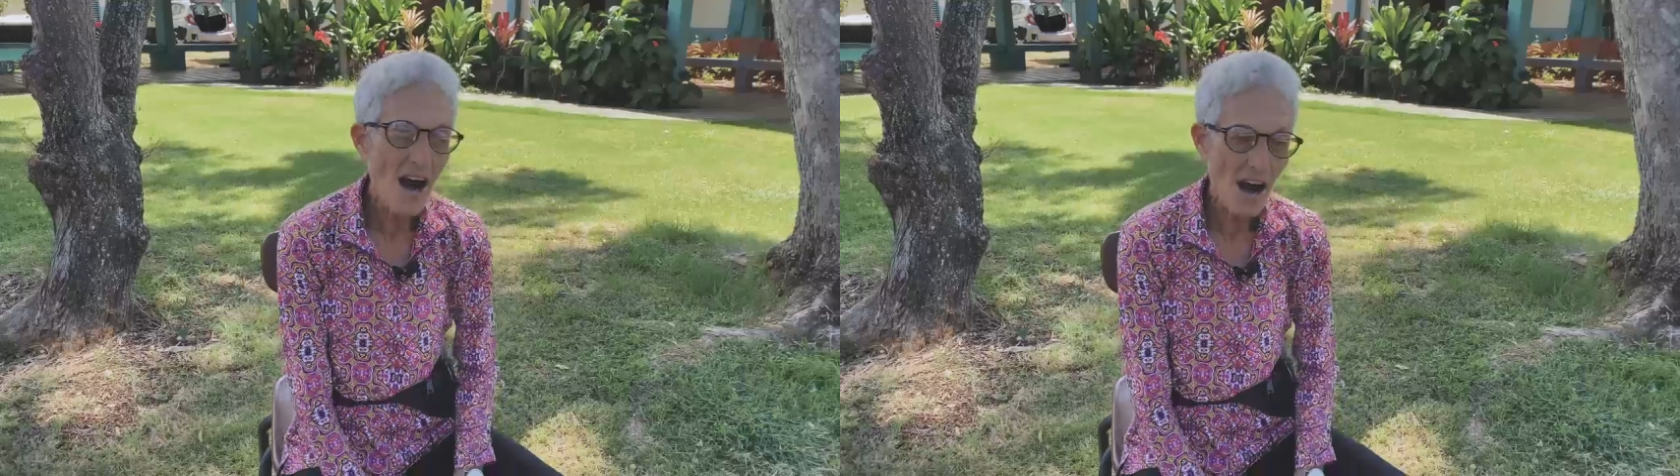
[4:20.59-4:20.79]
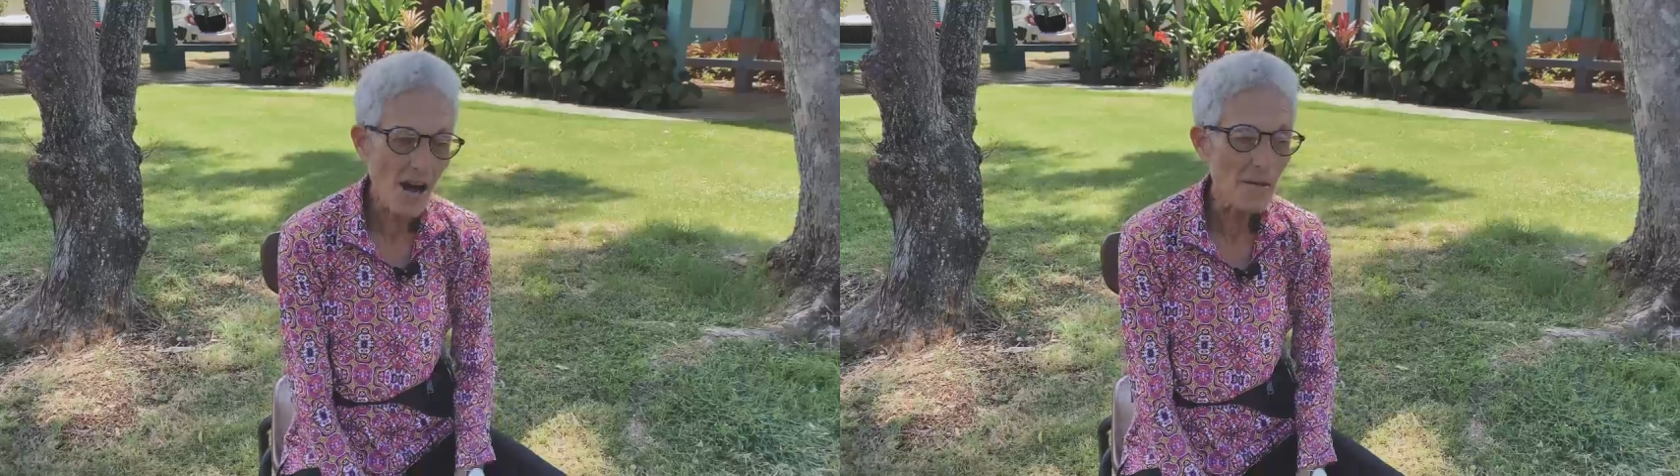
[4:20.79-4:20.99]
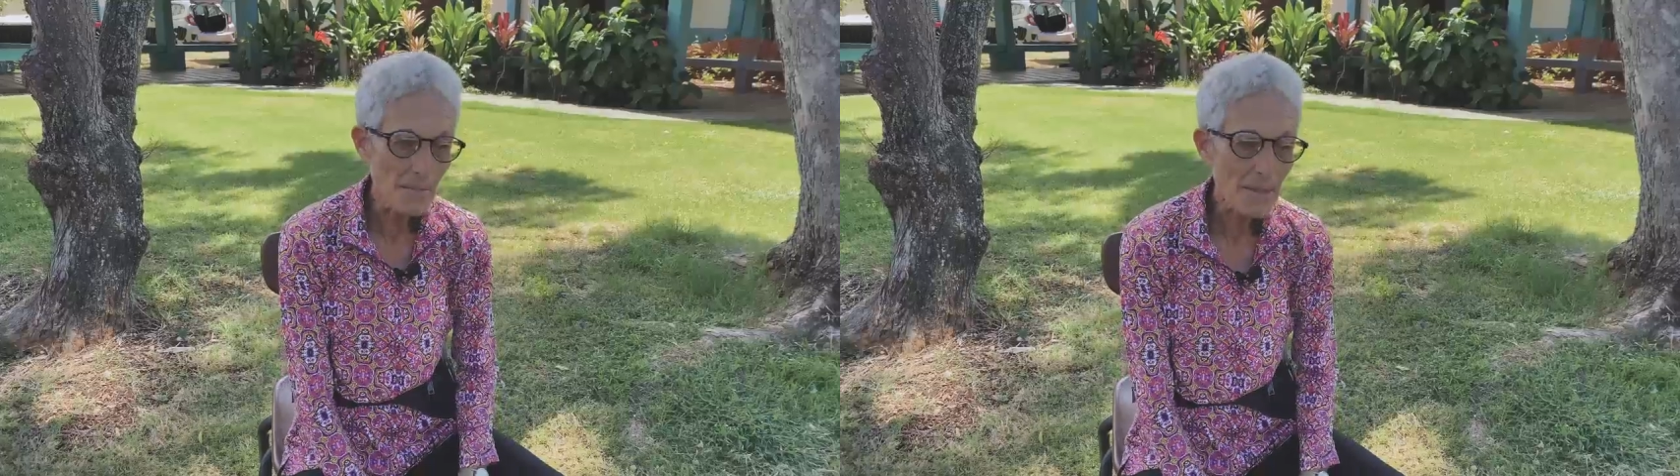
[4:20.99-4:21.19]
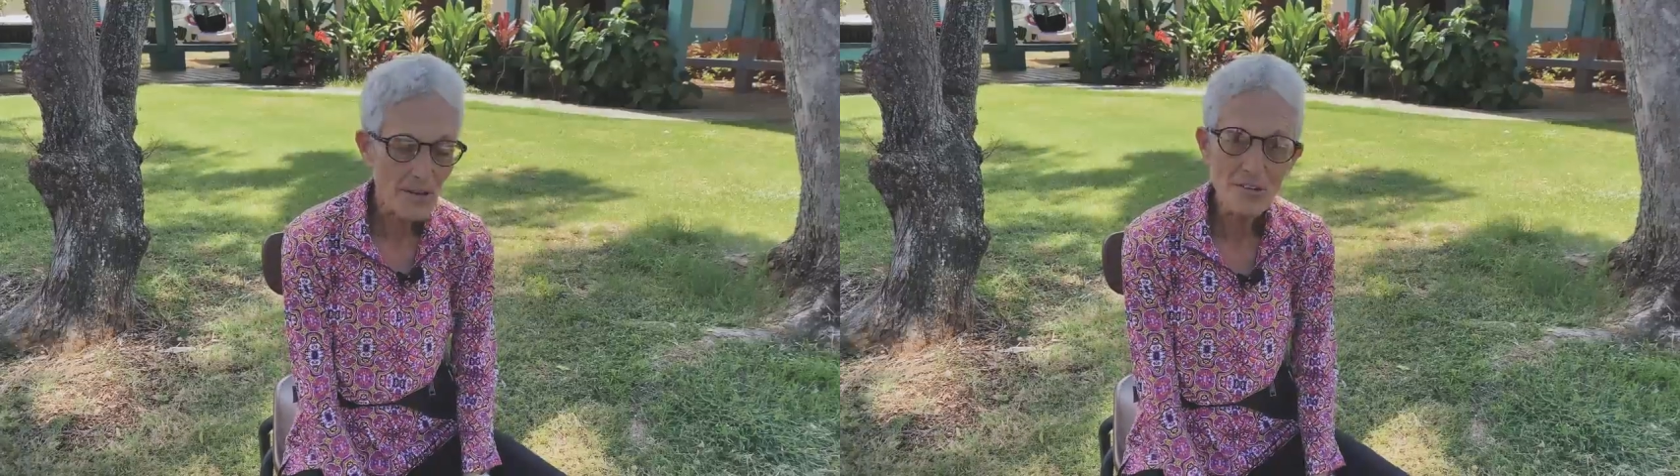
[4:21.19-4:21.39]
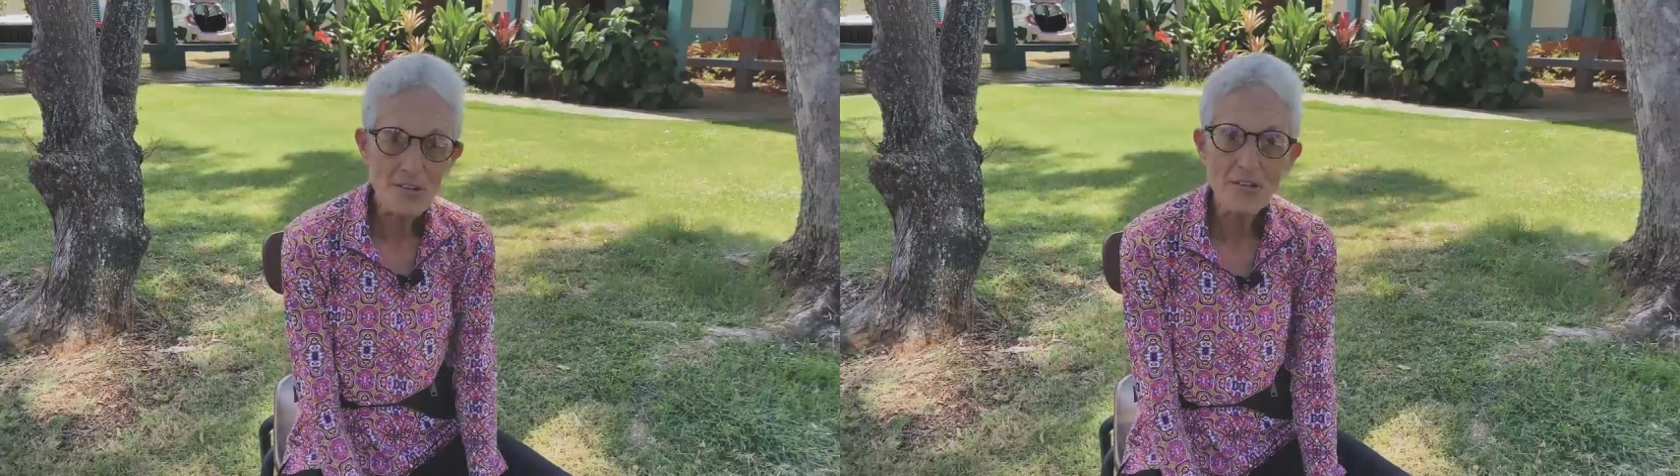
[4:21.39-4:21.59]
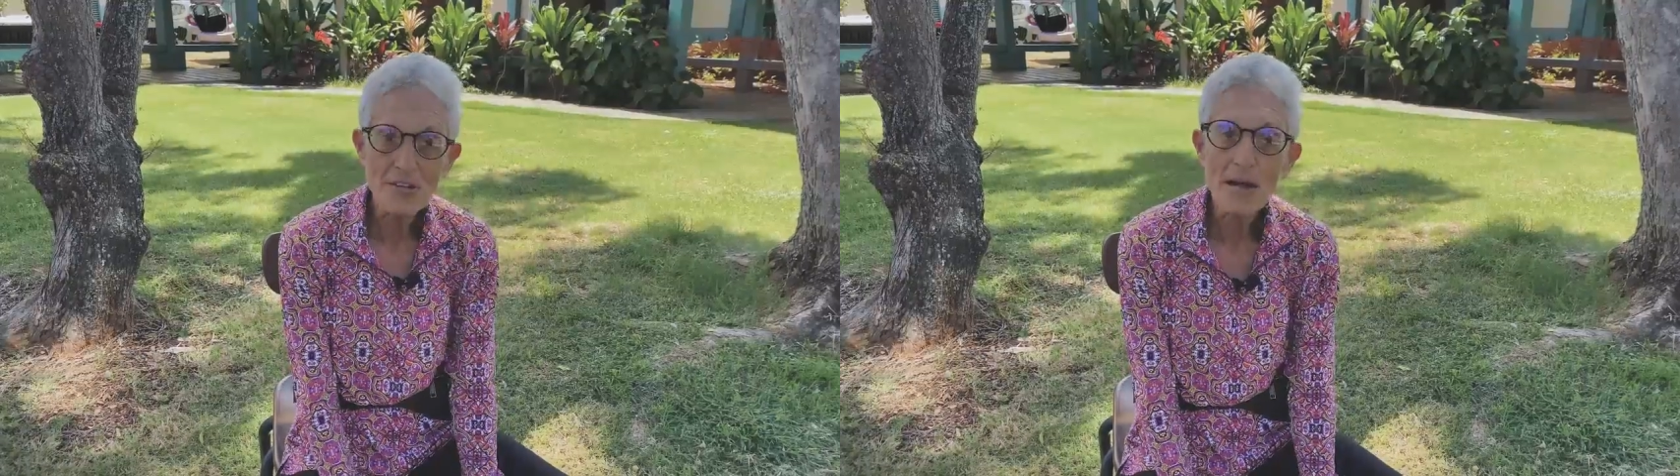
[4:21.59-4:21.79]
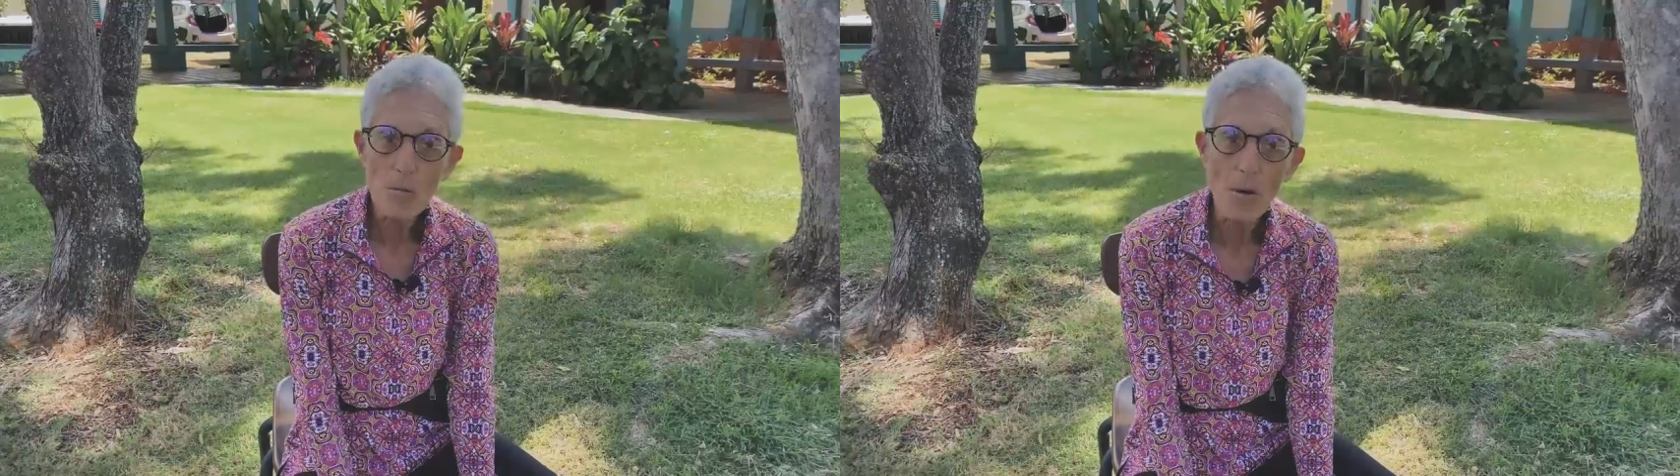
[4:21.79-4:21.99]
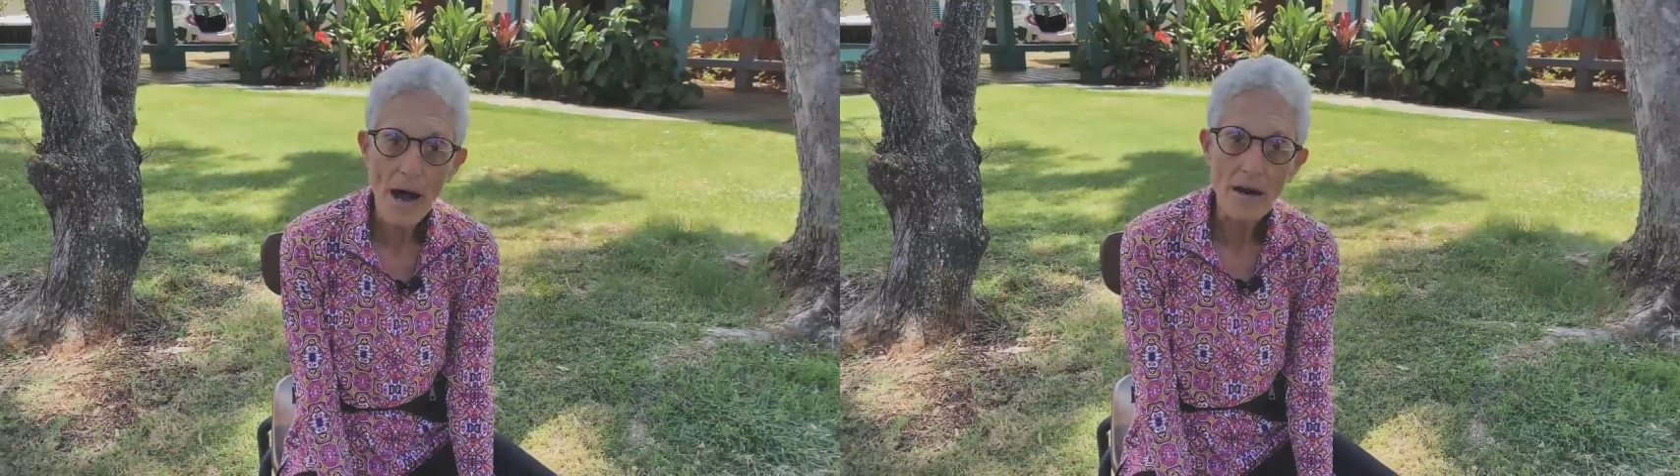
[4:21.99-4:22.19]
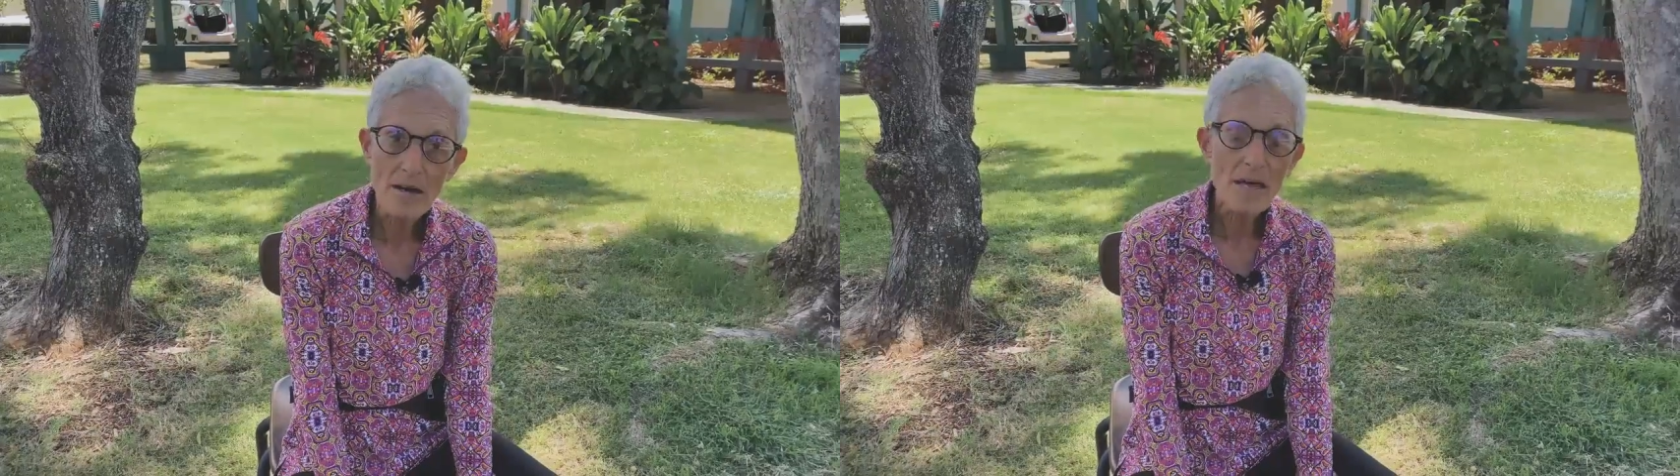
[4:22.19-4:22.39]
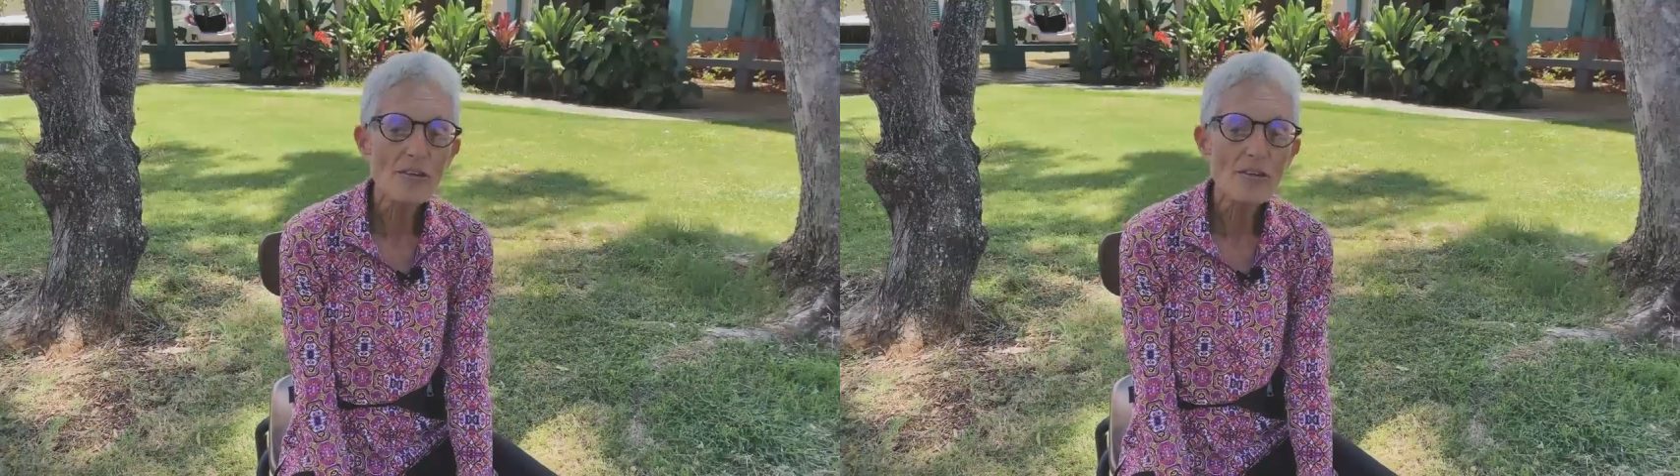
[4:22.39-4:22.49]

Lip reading: because it does take a while.